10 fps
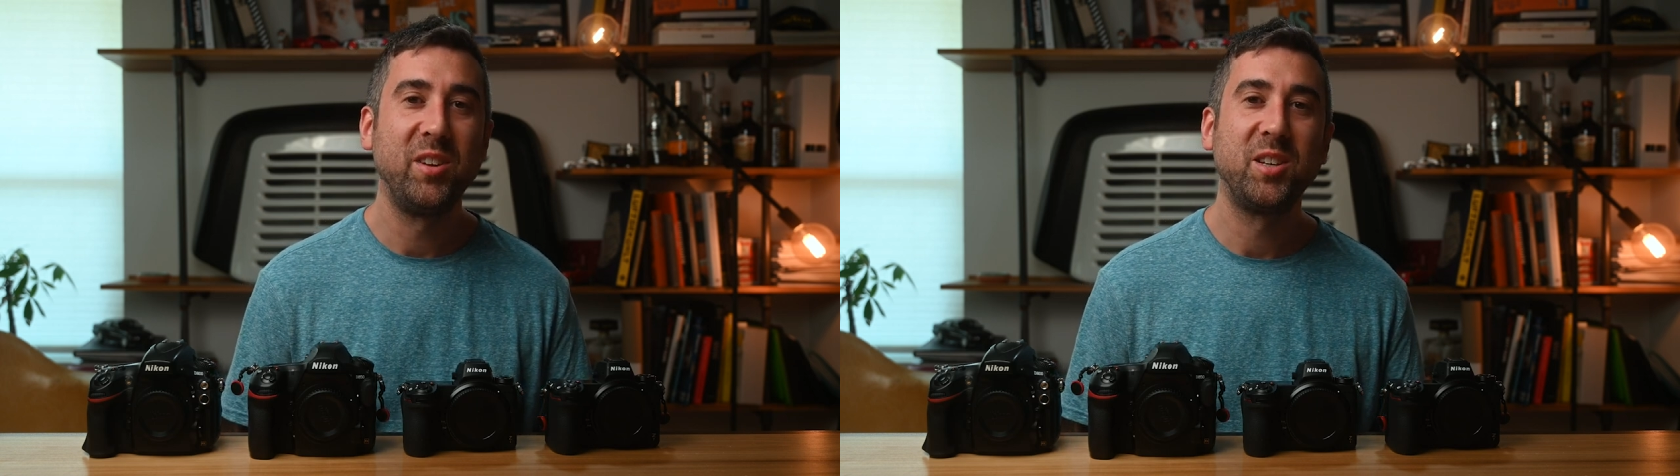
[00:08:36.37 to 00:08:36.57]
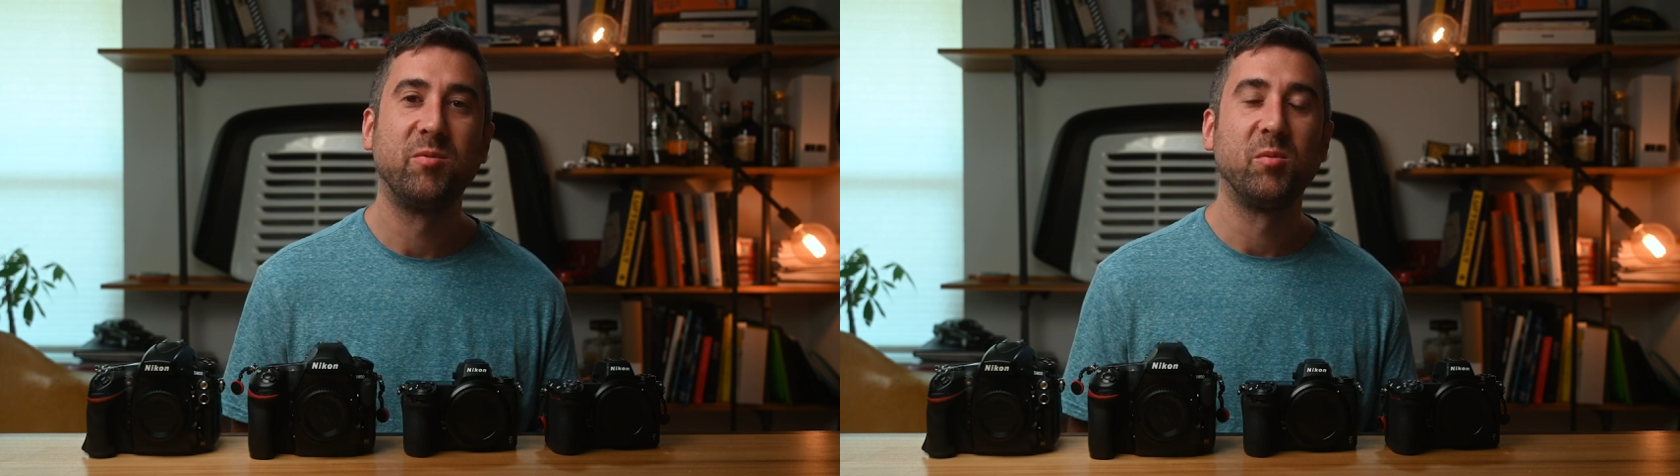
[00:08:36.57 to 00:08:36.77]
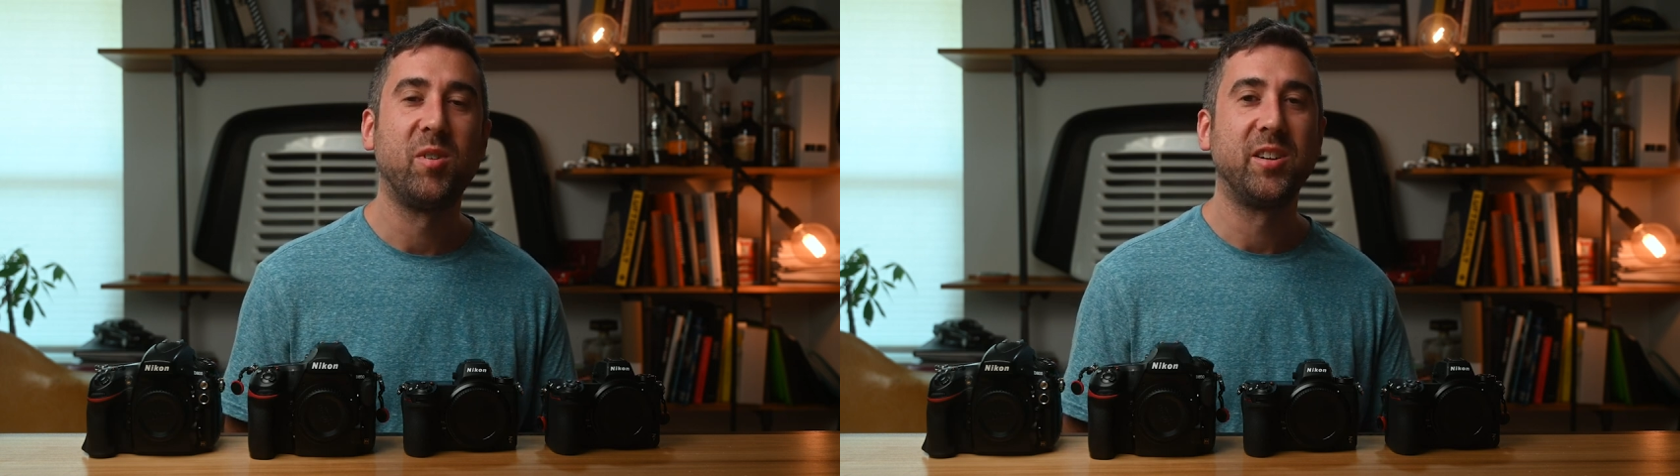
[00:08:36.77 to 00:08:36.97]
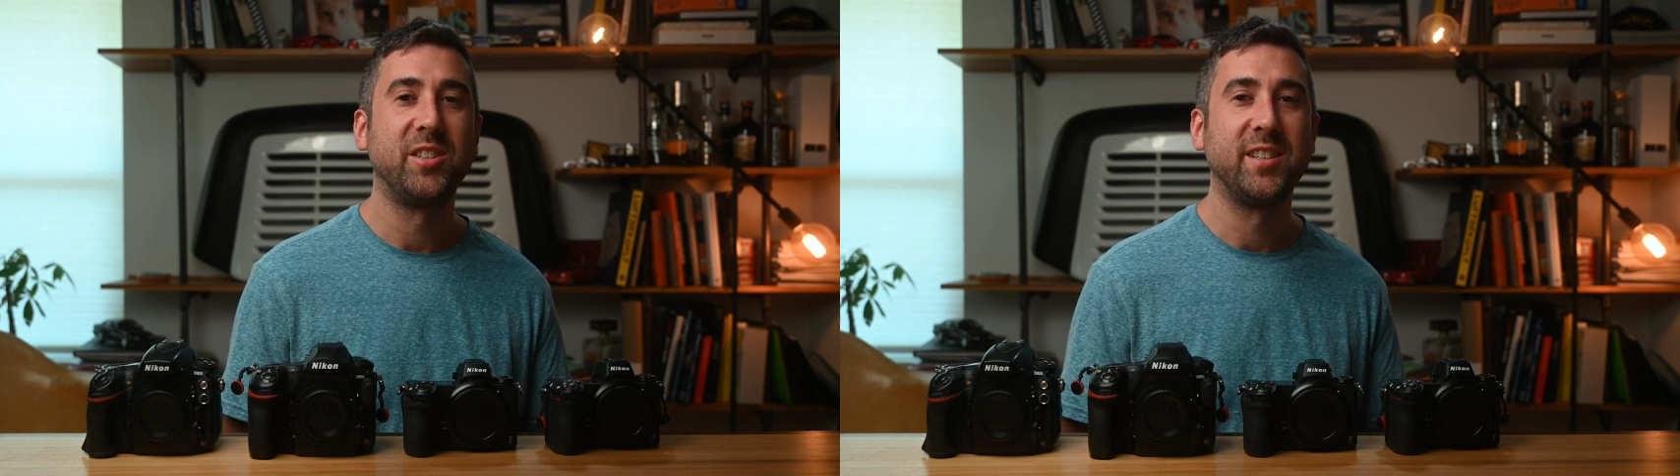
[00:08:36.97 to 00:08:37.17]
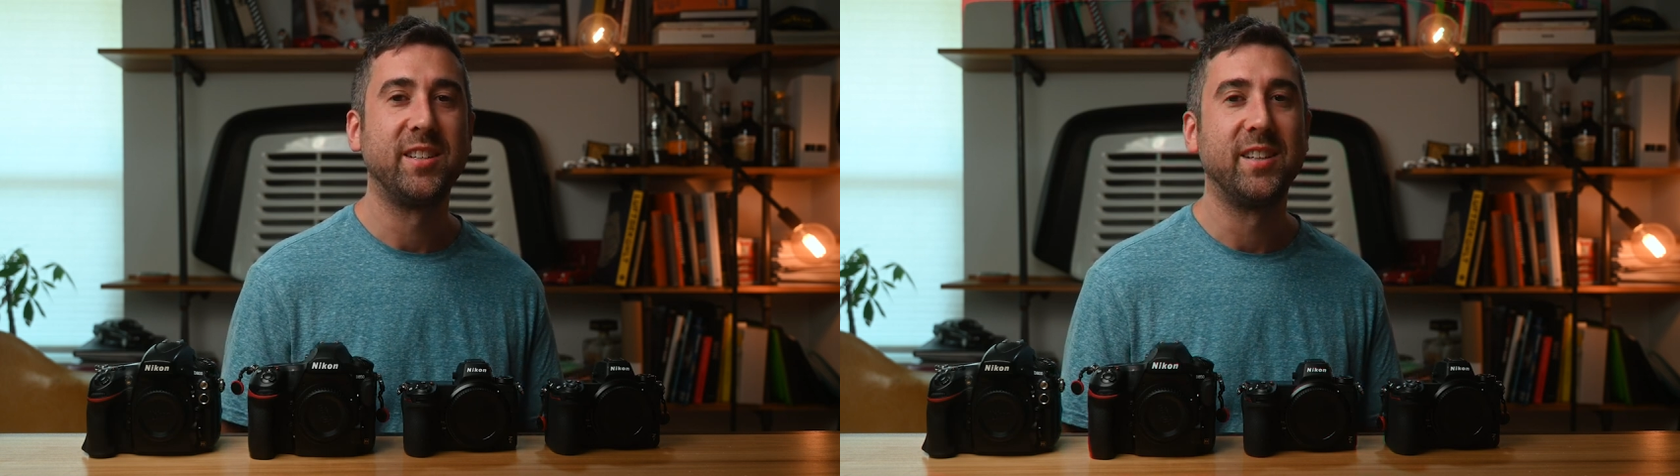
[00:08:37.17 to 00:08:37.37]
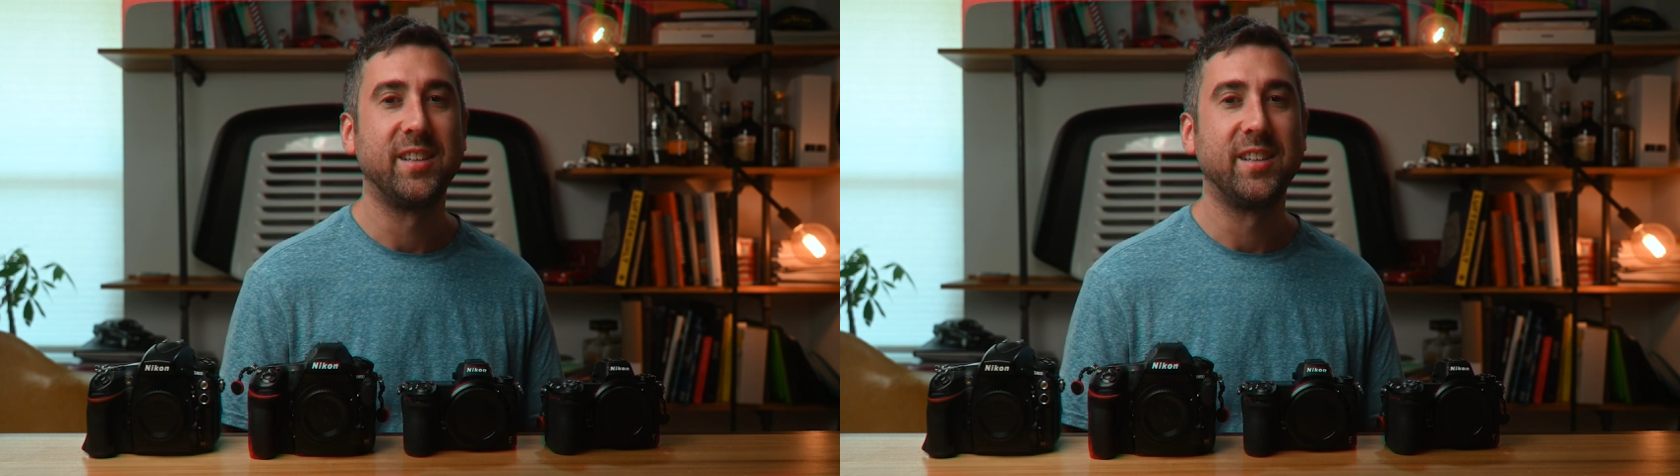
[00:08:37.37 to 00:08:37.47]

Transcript: thank you for watching,